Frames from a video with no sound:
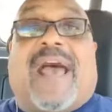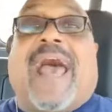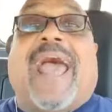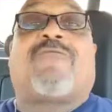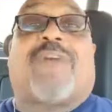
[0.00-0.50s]

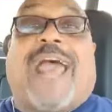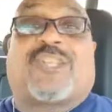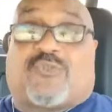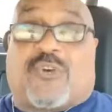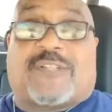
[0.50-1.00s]
I
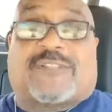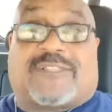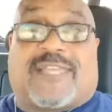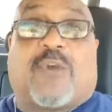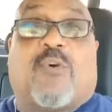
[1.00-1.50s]
trusted
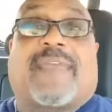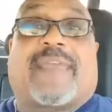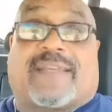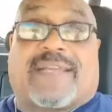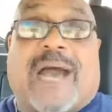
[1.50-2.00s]
that they were
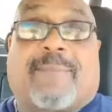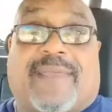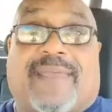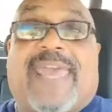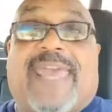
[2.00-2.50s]
making a
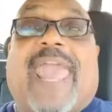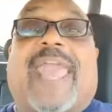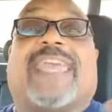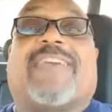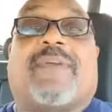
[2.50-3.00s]
copy
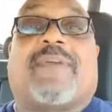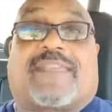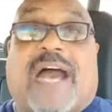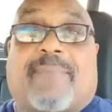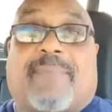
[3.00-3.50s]
and giving me the
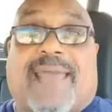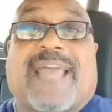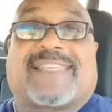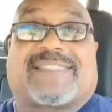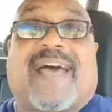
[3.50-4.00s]
copy
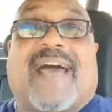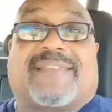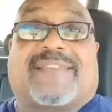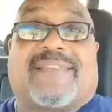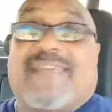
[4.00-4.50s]
I
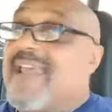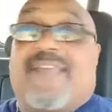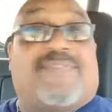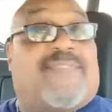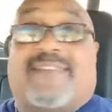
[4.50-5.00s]
signed.
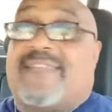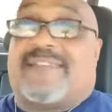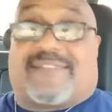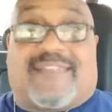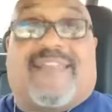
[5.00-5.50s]
They
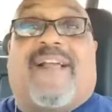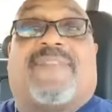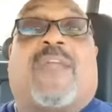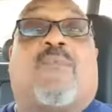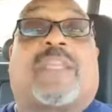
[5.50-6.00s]
didn't.
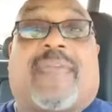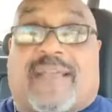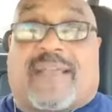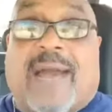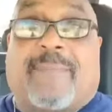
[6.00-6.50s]
They went to make
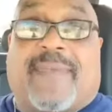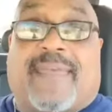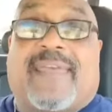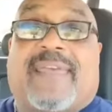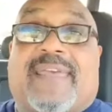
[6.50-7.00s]
a
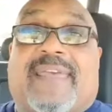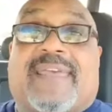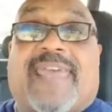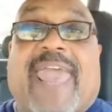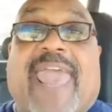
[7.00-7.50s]
copy,
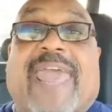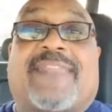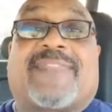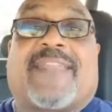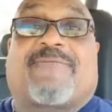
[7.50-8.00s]

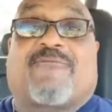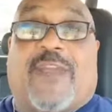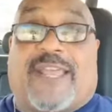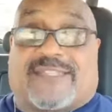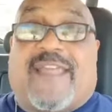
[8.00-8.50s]
added that
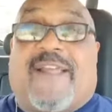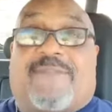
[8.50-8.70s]
phrase.